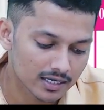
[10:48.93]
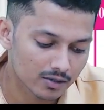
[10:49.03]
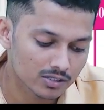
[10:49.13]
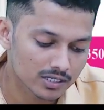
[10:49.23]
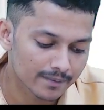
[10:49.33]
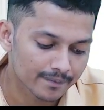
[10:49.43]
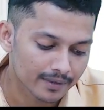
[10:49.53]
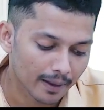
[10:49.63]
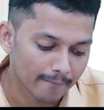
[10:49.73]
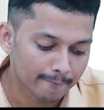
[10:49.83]
Now see,
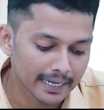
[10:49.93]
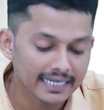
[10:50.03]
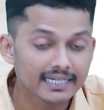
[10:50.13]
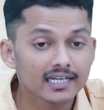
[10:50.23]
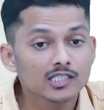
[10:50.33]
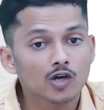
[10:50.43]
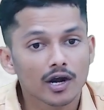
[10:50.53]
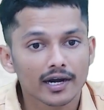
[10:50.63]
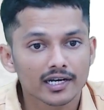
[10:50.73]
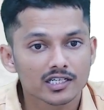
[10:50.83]
maintenance
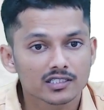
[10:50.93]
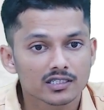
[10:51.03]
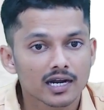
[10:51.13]
organization.